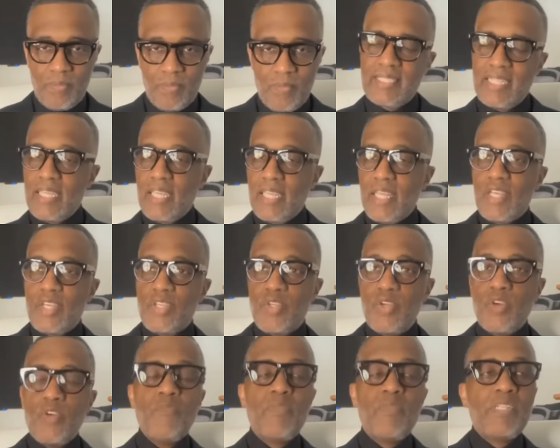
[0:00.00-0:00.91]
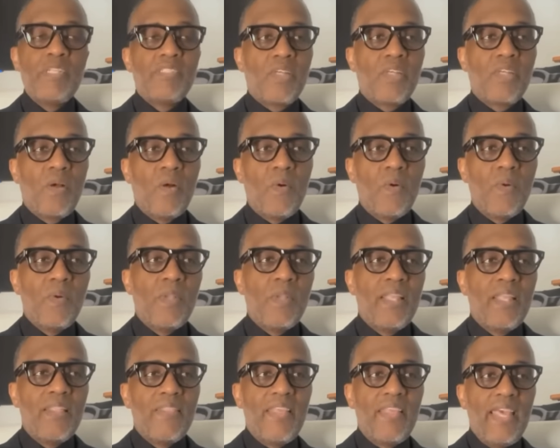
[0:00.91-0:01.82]
See, you've been
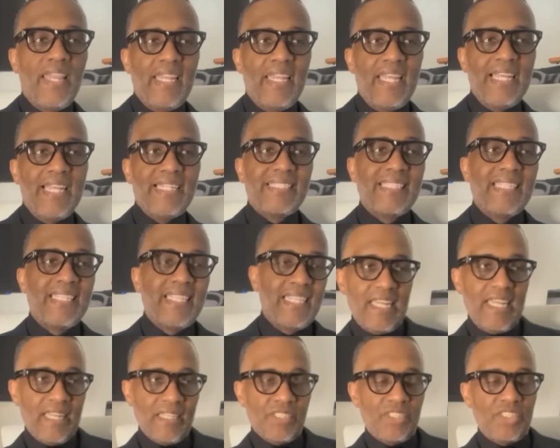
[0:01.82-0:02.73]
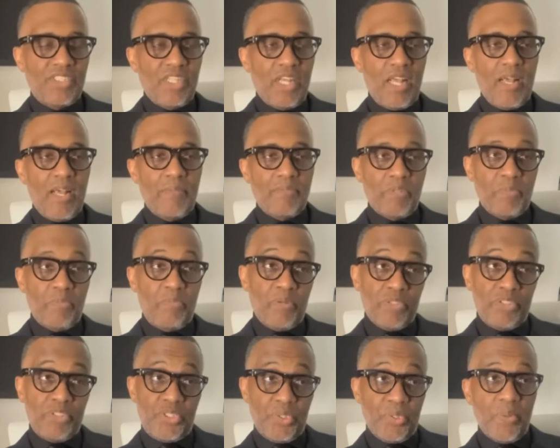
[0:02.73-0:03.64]
told that it's his job to
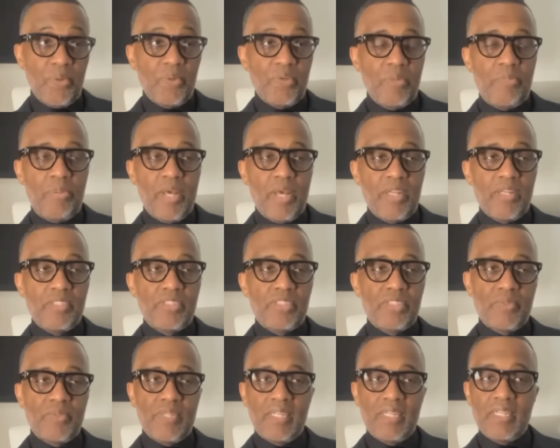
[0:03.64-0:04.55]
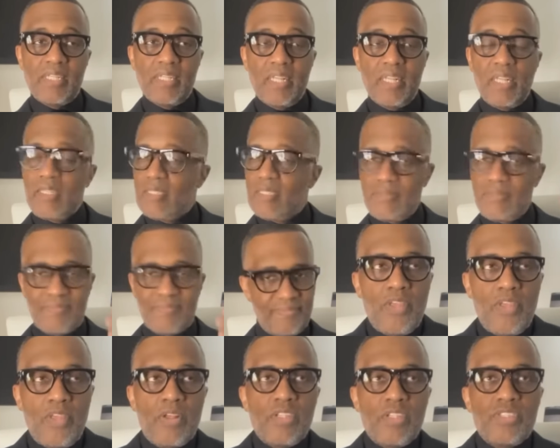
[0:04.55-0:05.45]
put you on a pedestal and look,
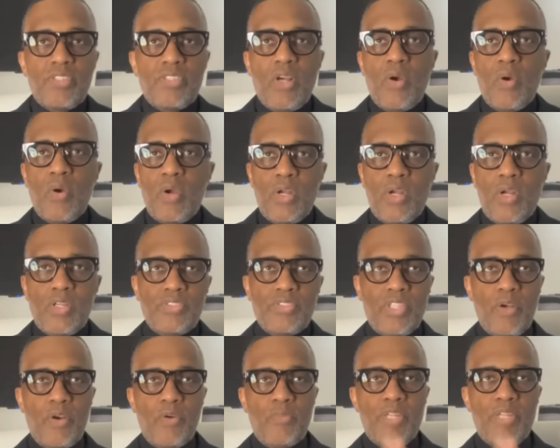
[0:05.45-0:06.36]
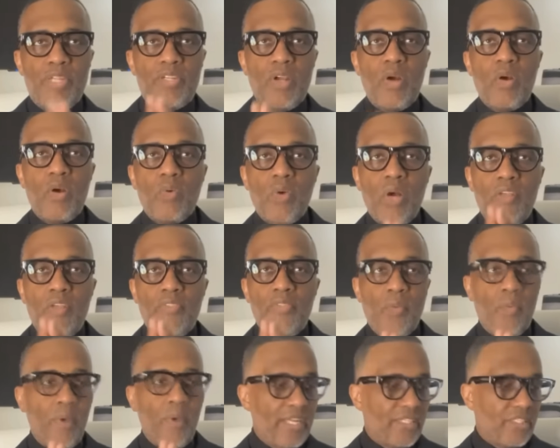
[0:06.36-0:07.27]
there will be no
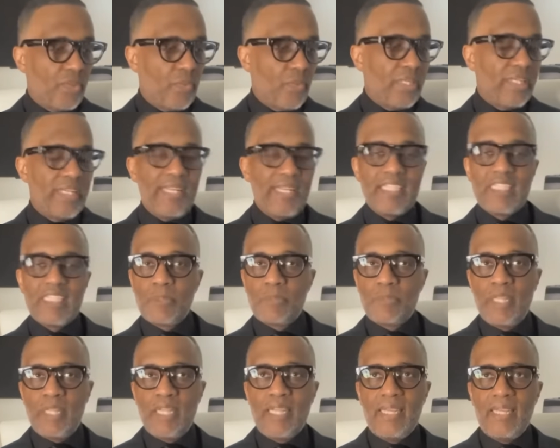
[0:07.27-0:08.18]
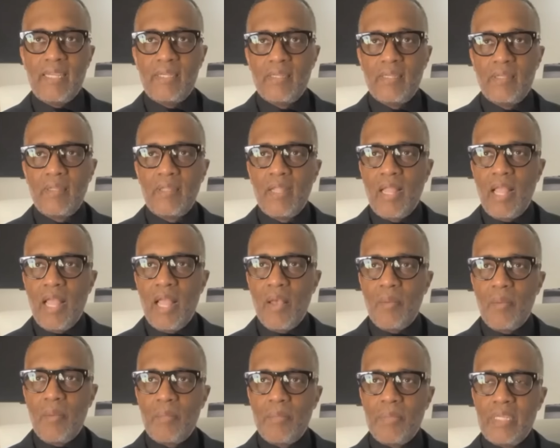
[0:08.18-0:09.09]
other way to really explain
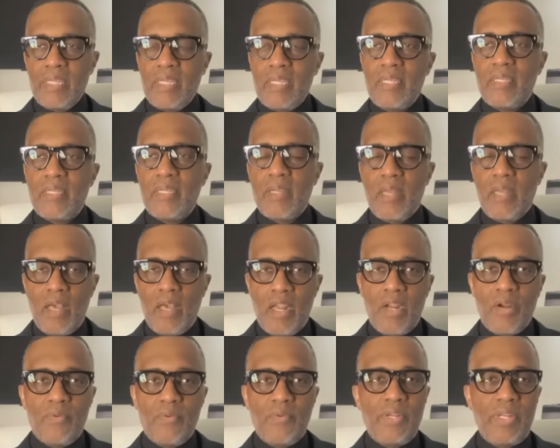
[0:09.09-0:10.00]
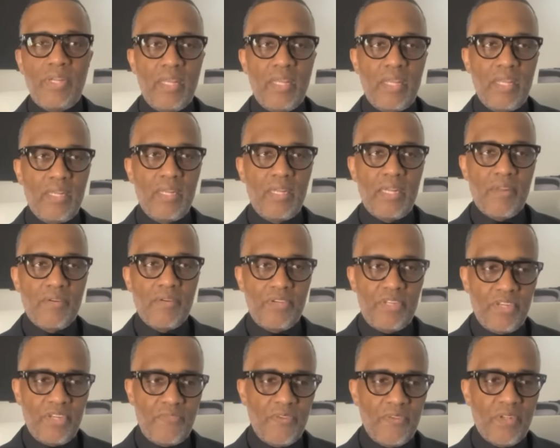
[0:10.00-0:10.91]
how mean and ornery and
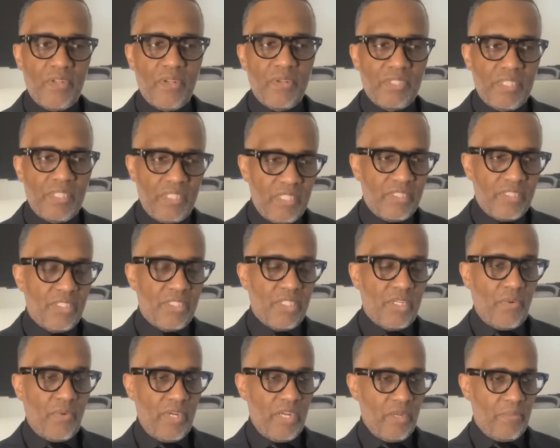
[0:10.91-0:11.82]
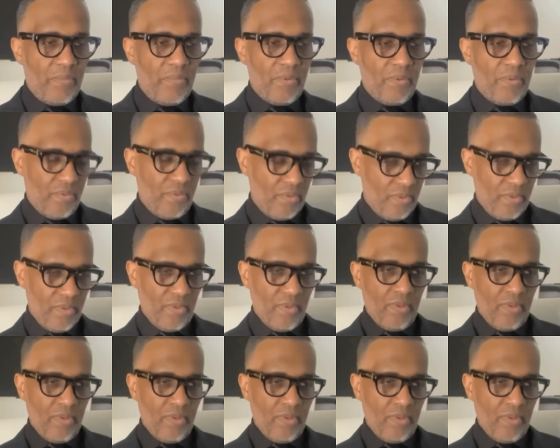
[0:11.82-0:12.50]
how difficult and disagreeable.